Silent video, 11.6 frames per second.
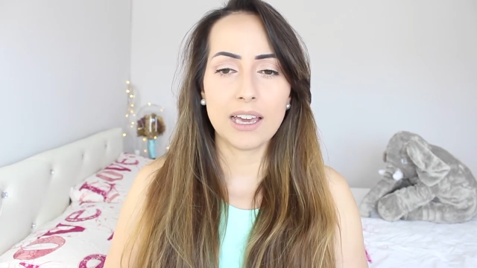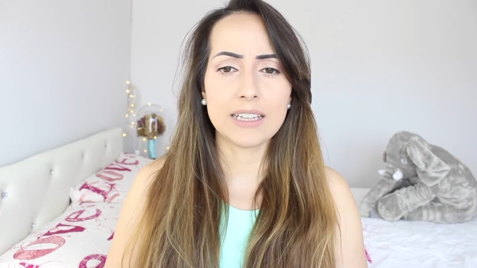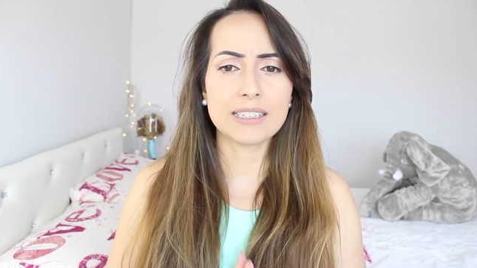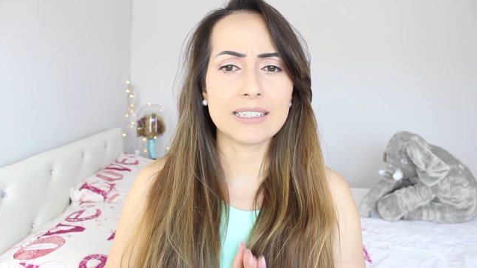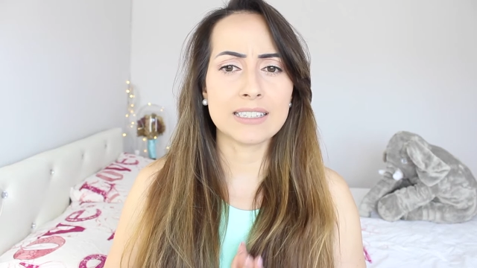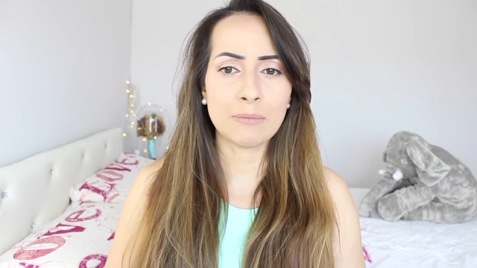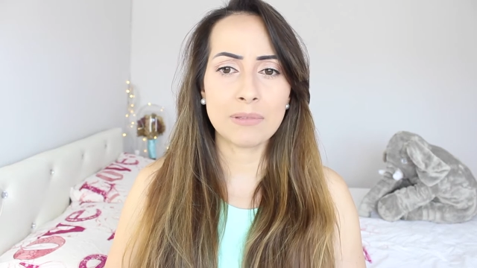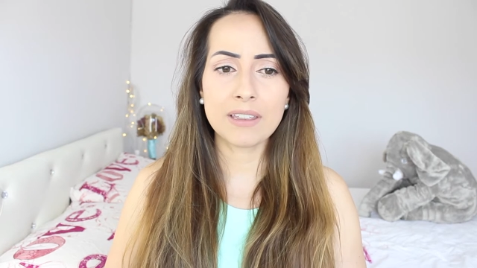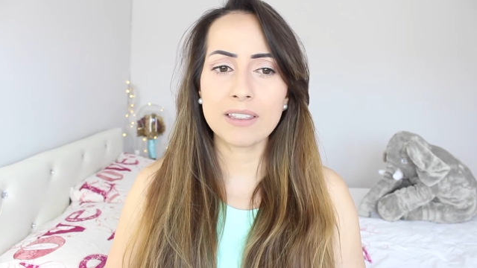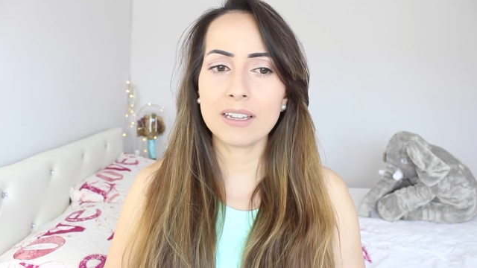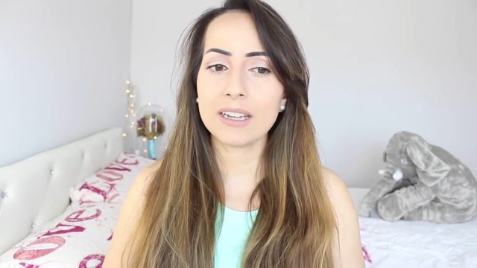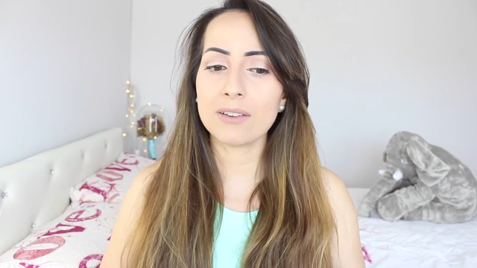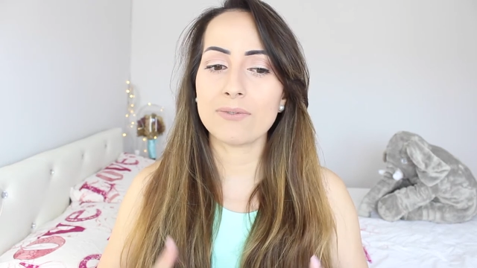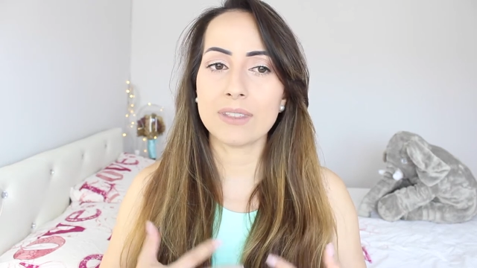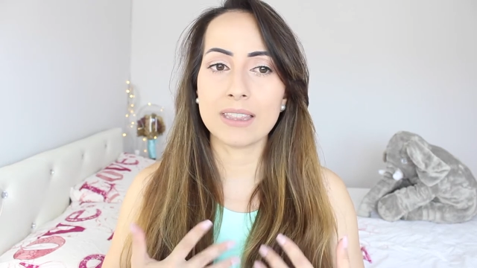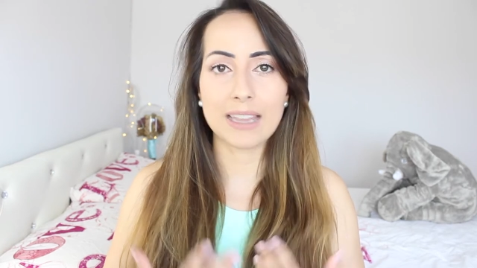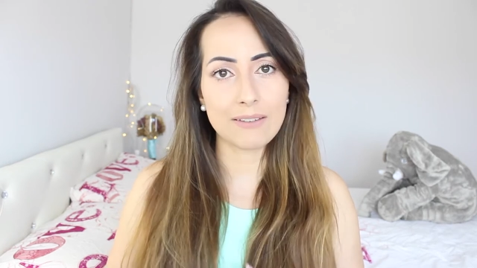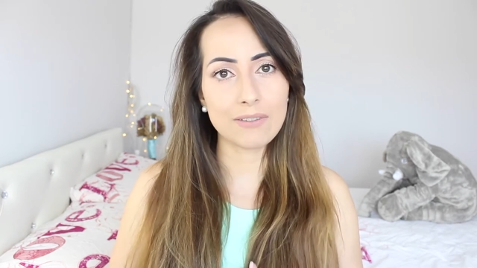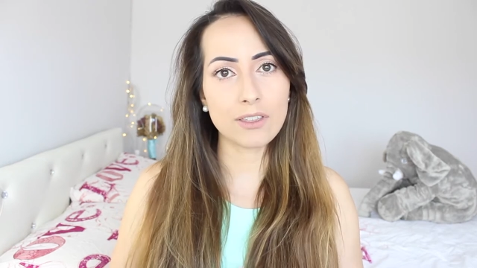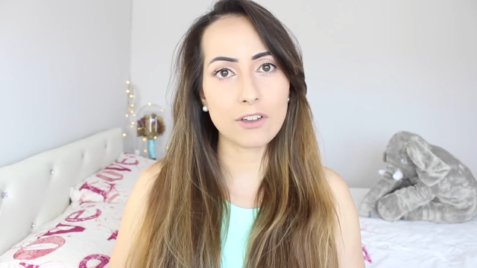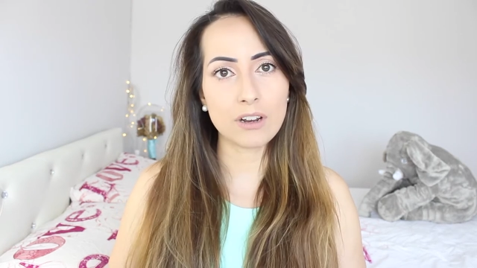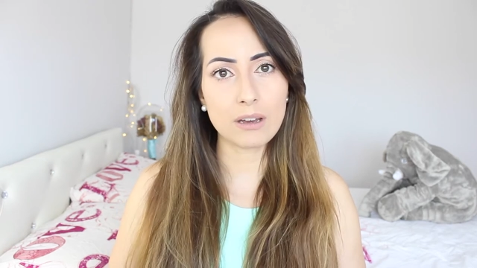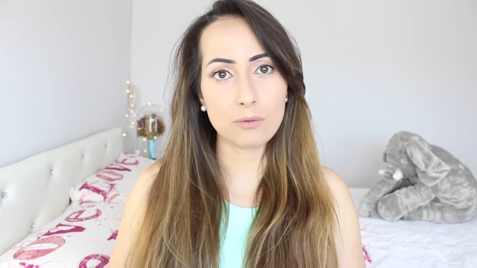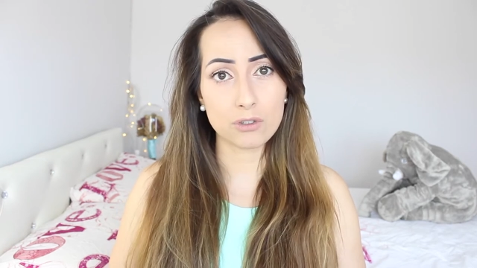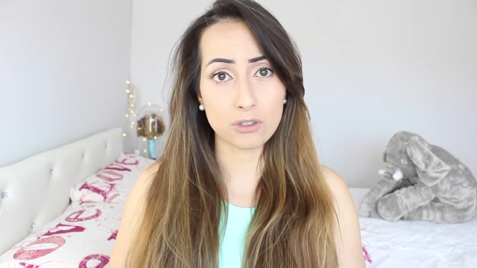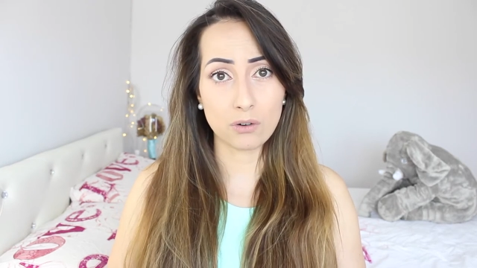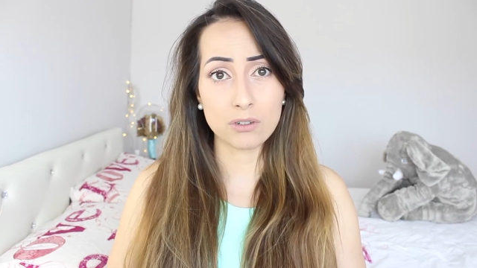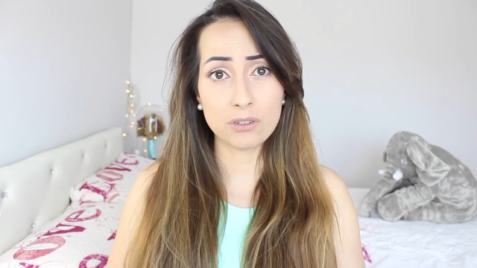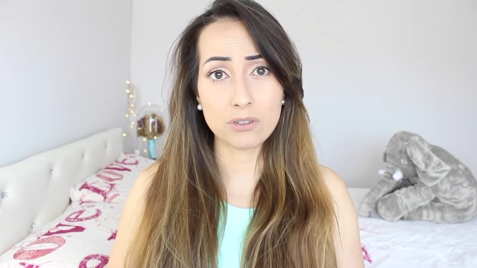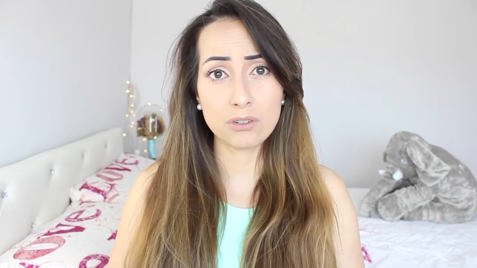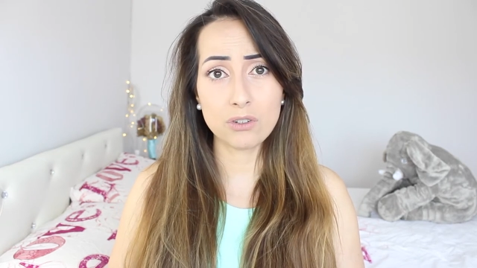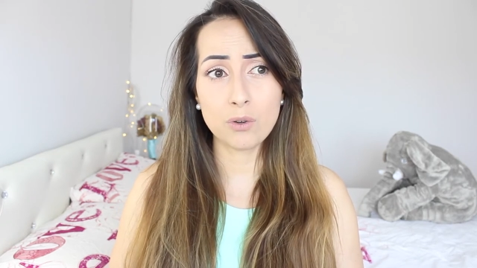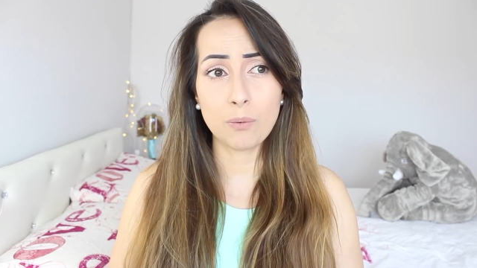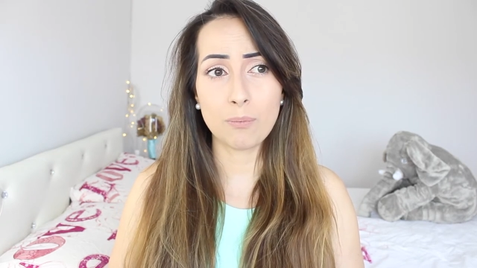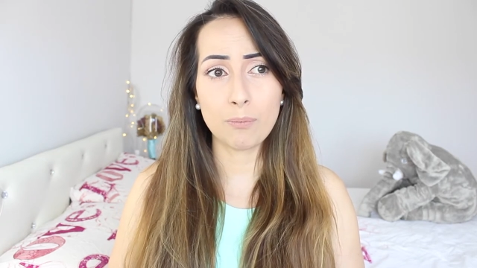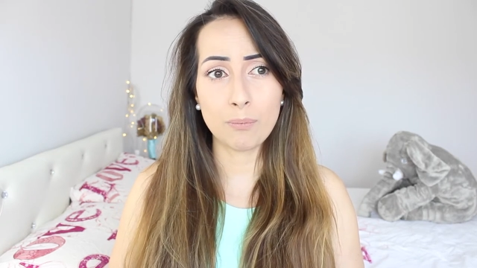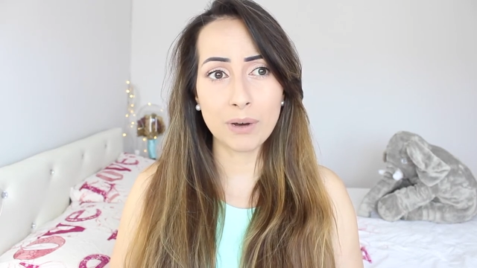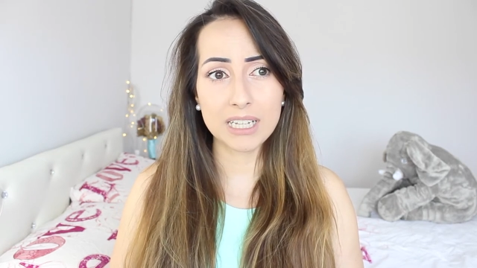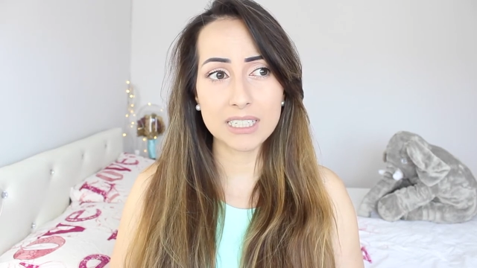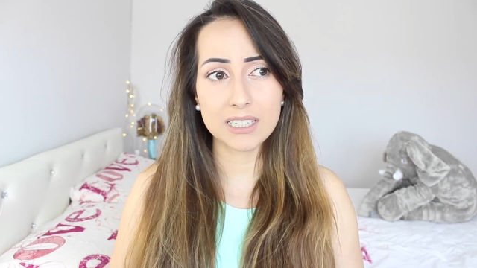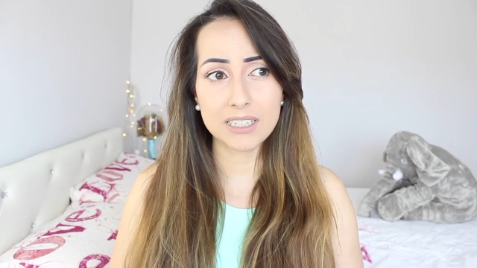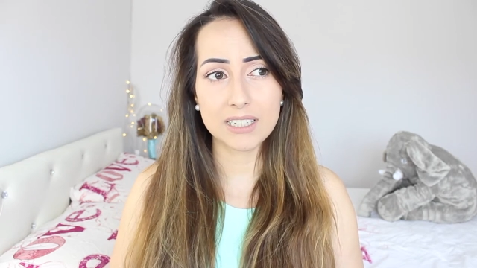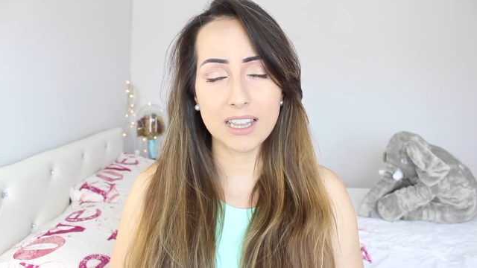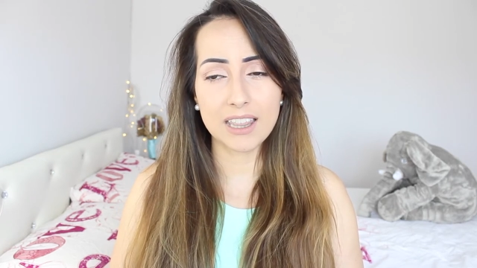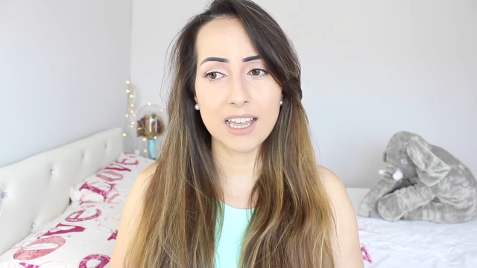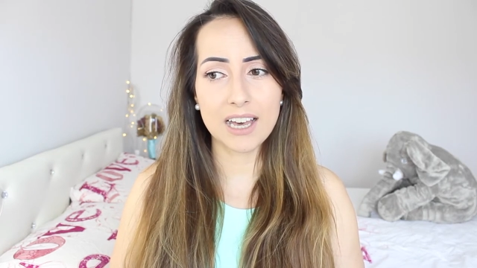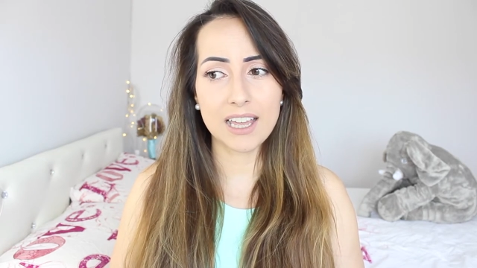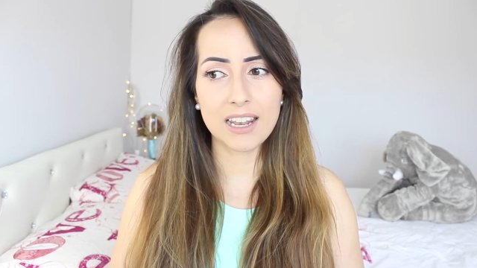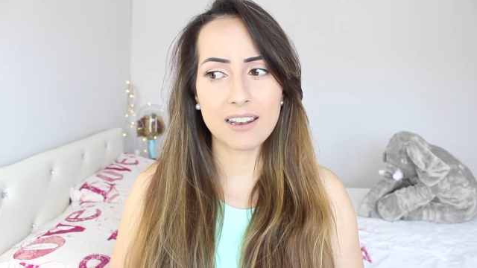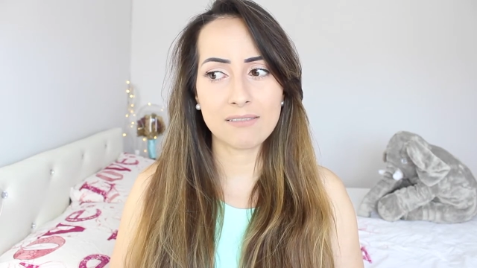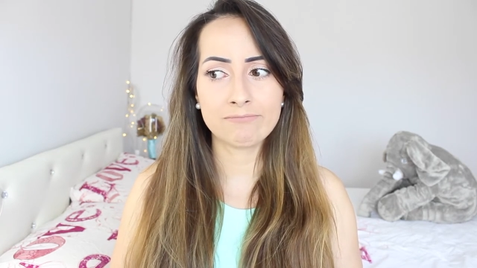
It's something that I've never thought I was going to do, but that